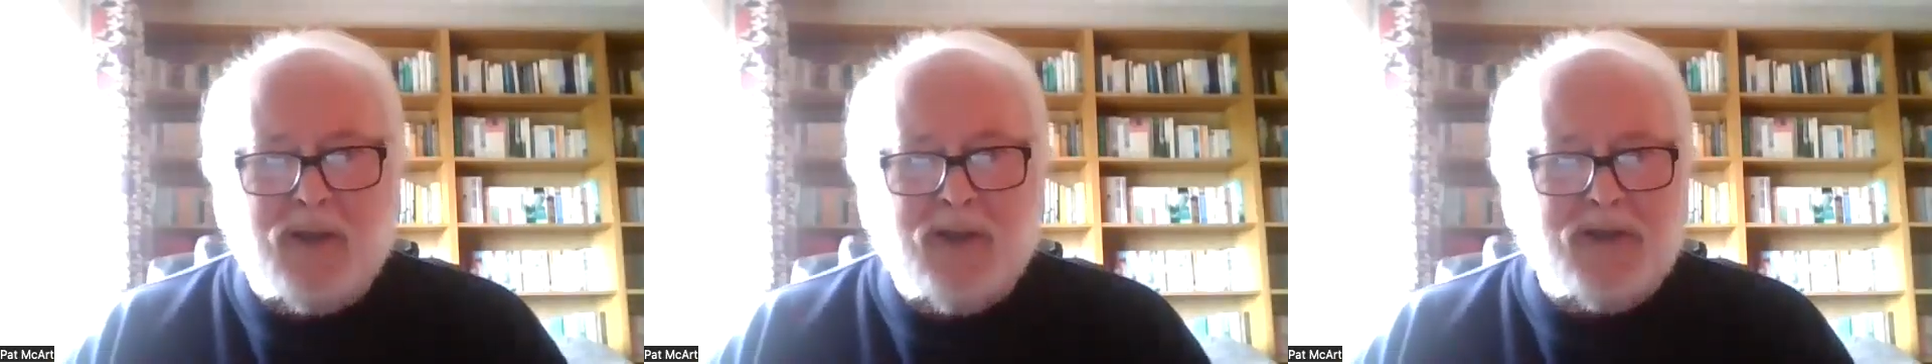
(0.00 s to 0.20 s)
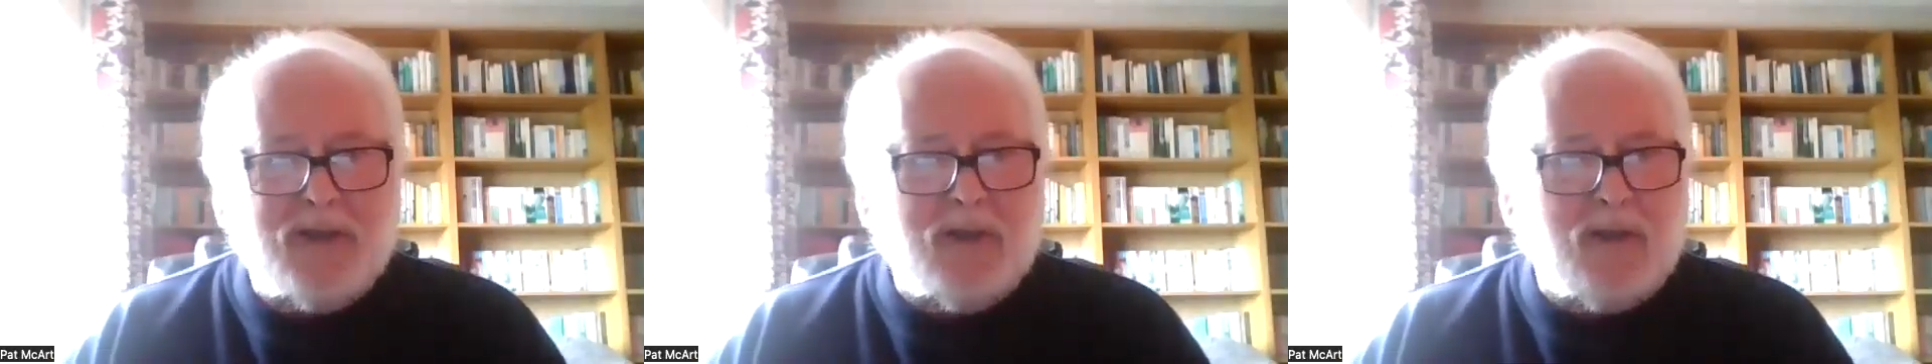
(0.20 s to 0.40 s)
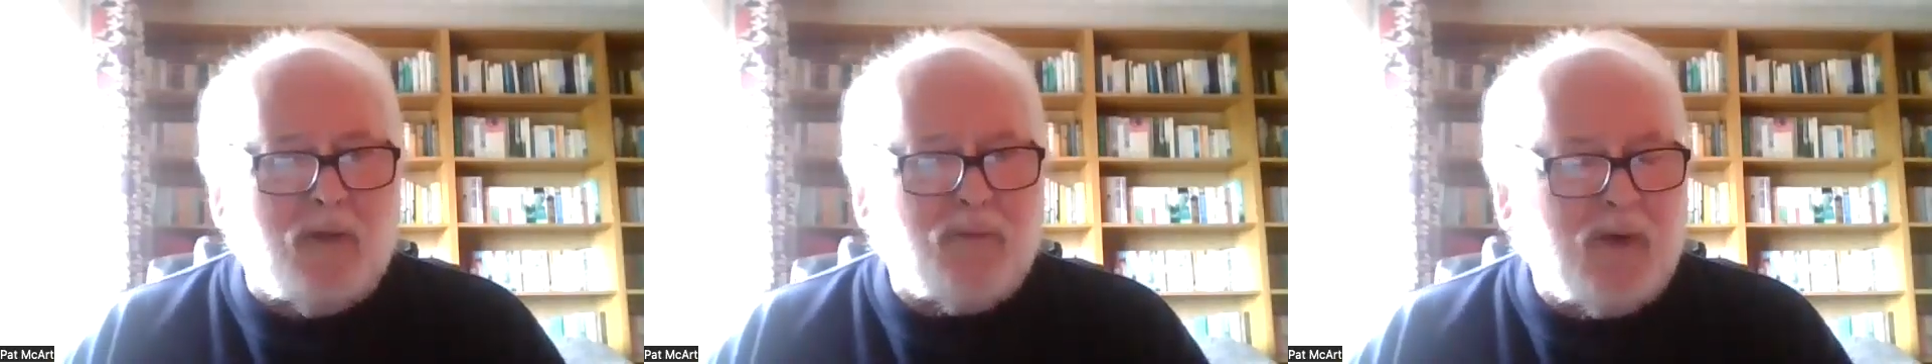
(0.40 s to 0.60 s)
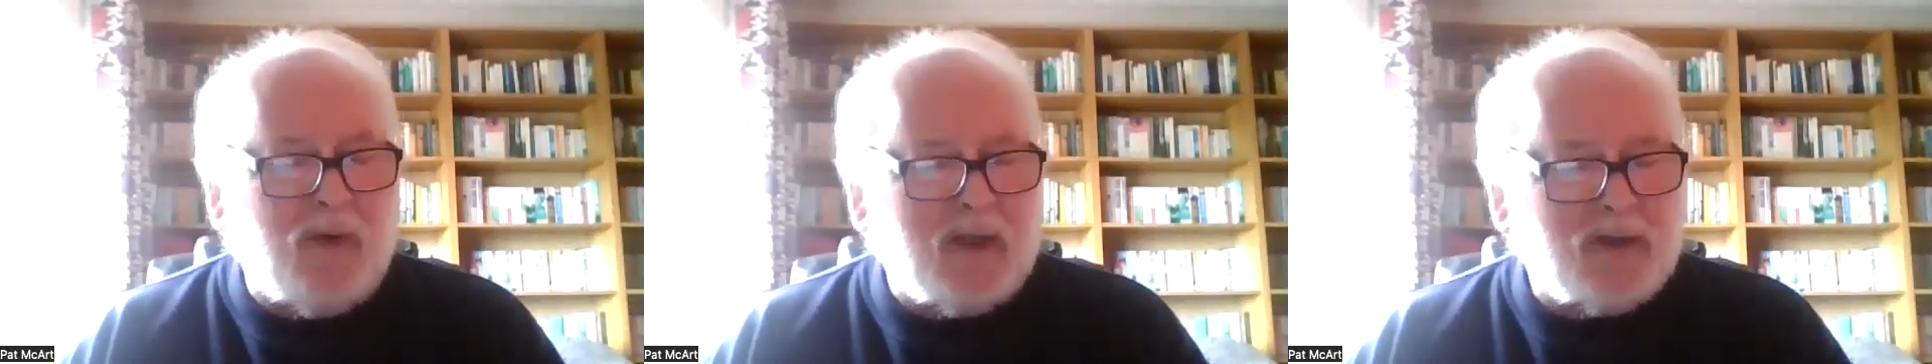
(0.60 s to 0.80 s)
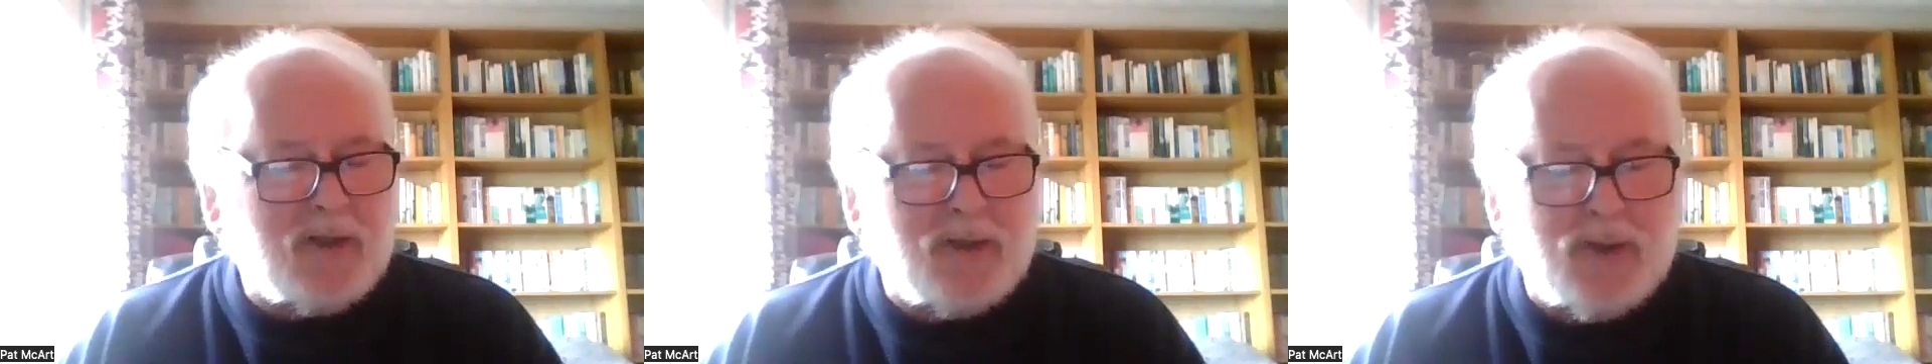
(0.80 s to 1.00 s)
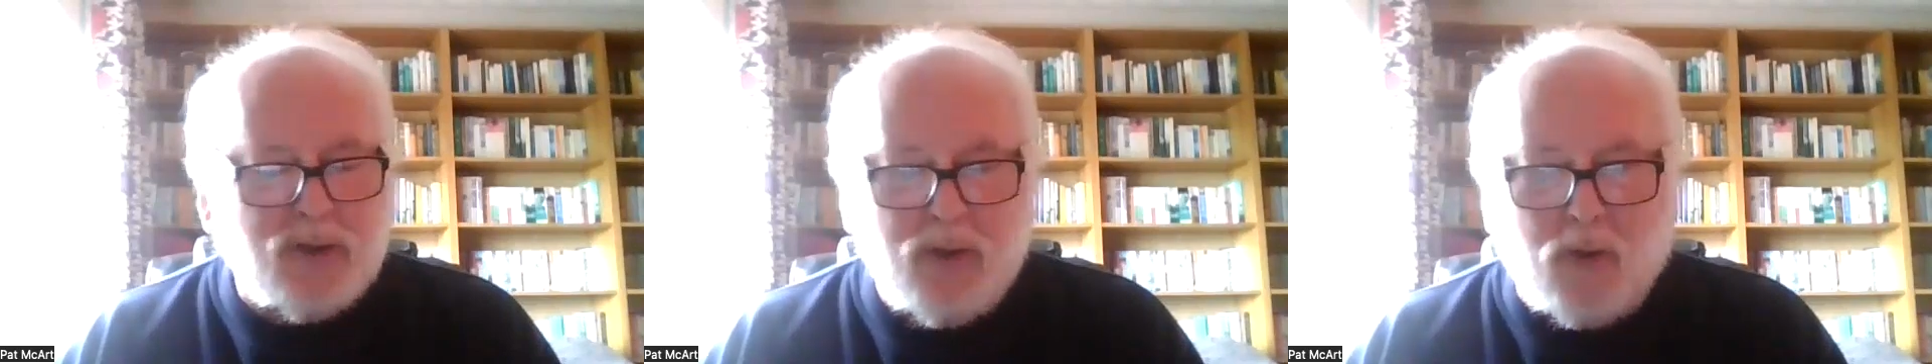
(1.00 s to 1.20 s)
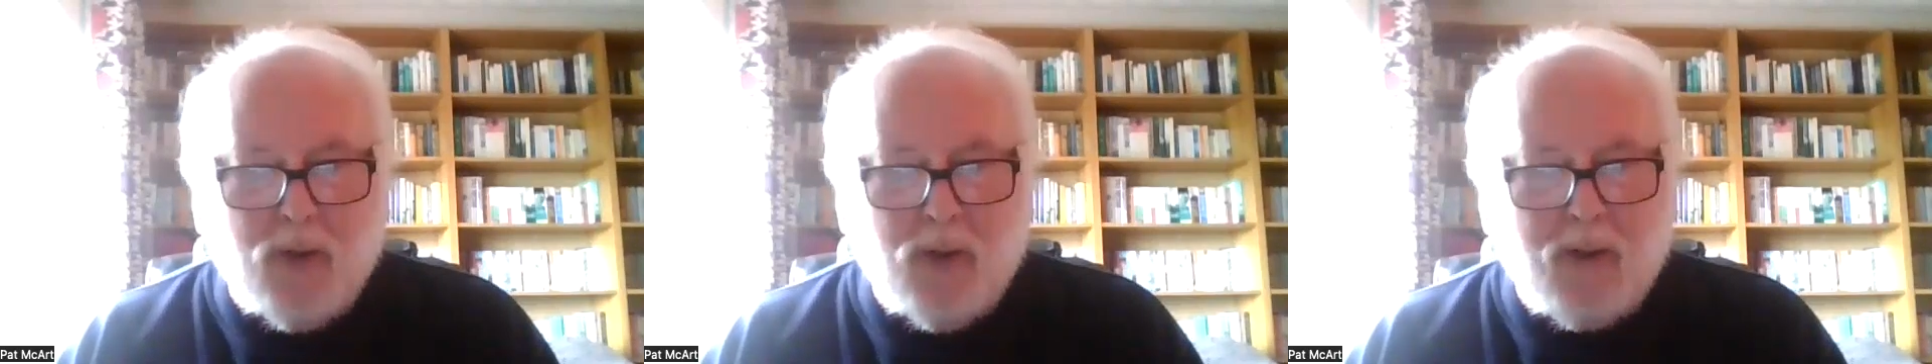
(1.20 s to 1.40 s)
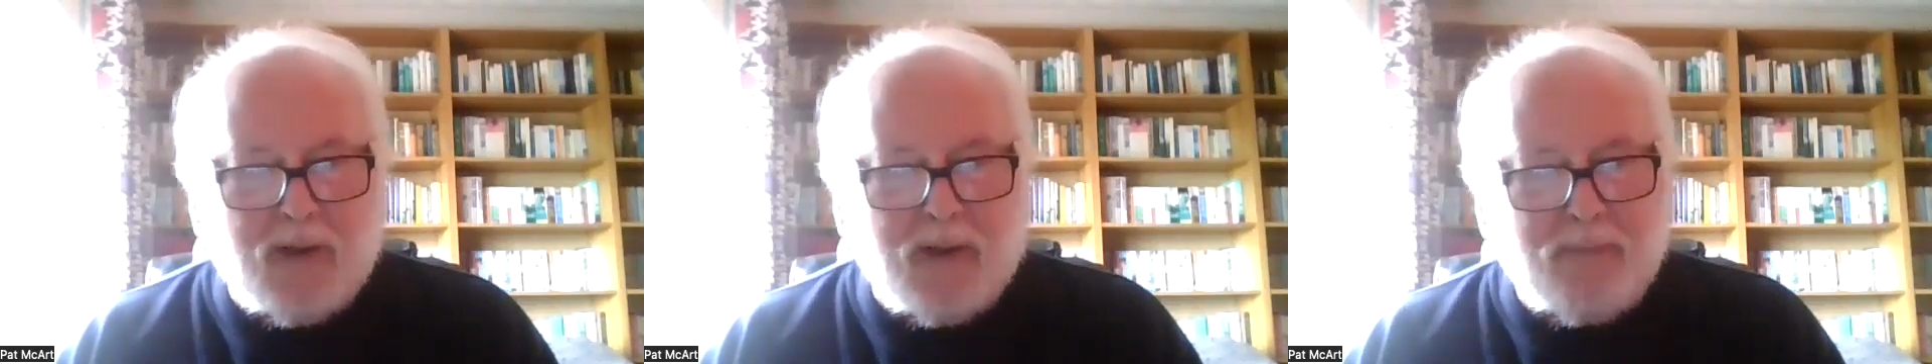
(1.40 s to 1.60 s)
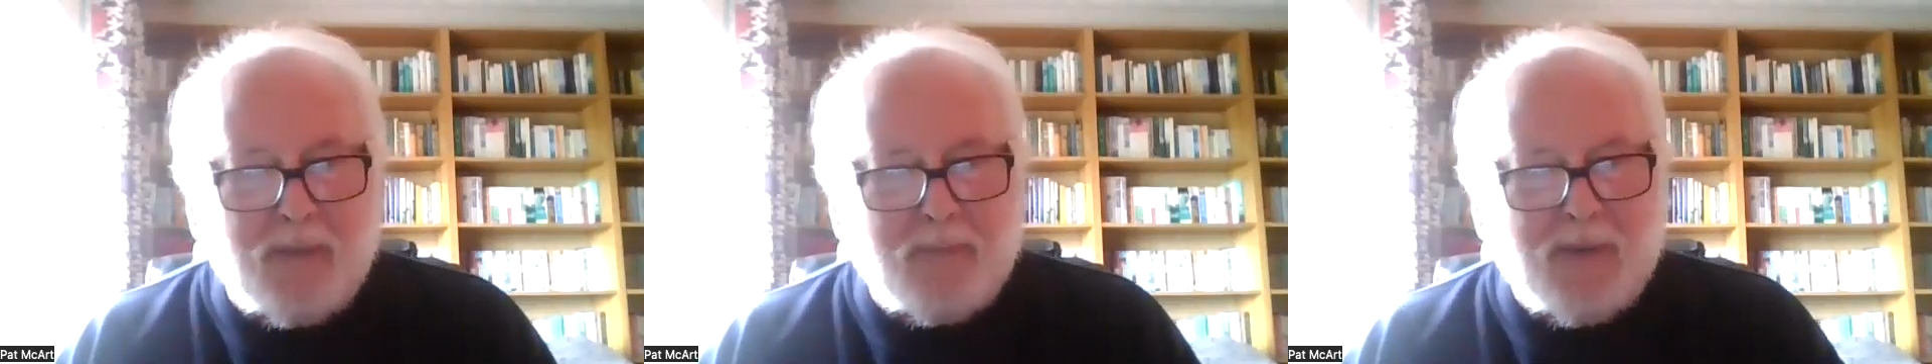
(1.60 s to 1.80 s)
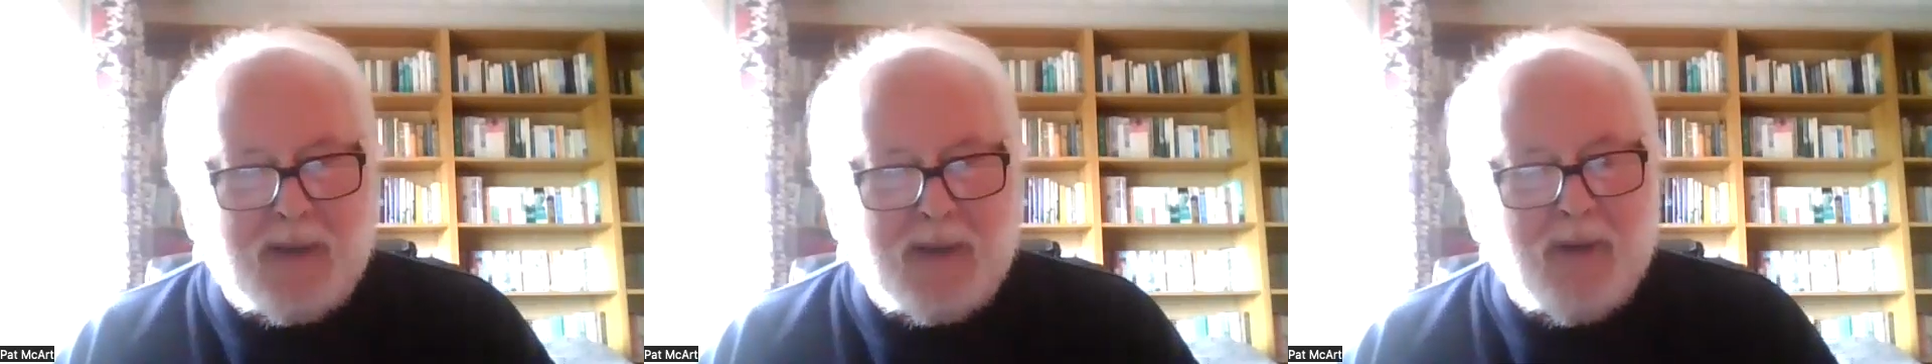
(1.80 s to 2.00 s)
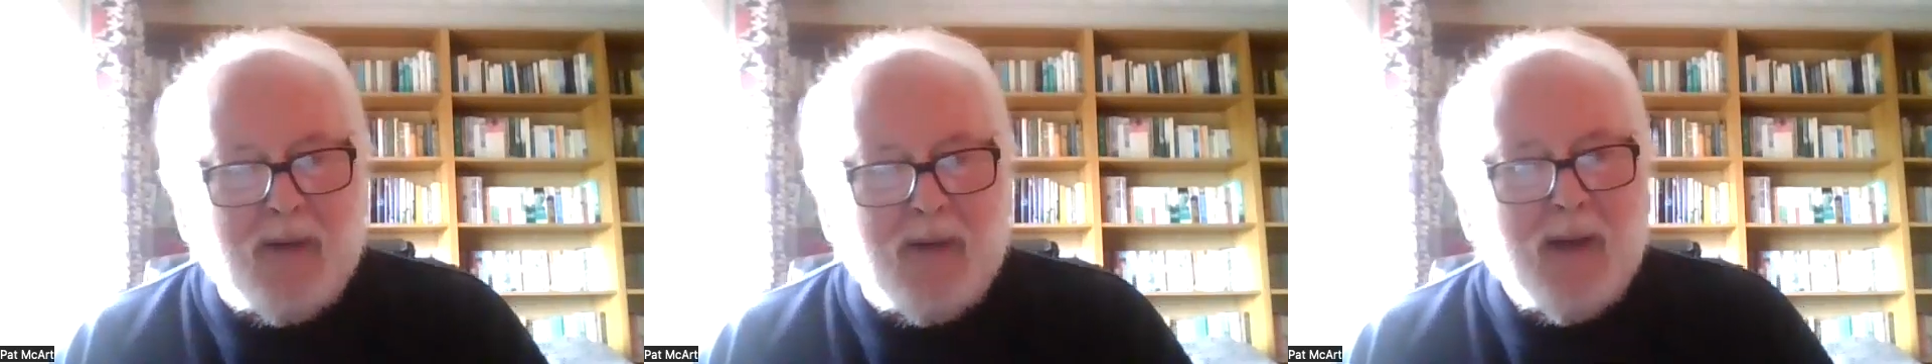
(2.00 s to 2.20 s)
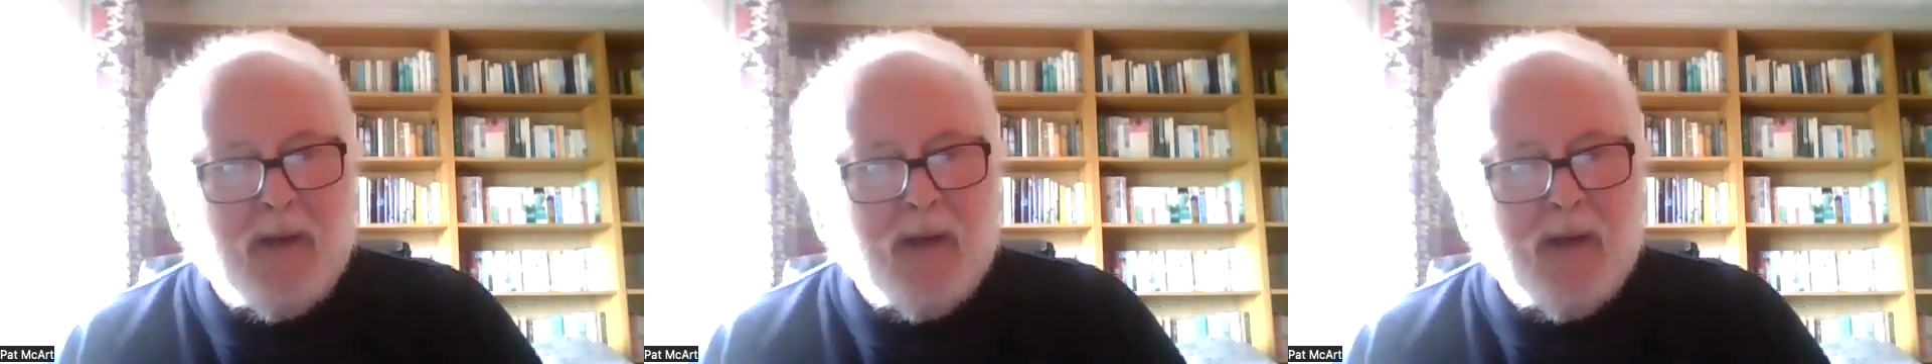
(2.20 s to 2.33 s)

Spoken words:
stuff he has done has been,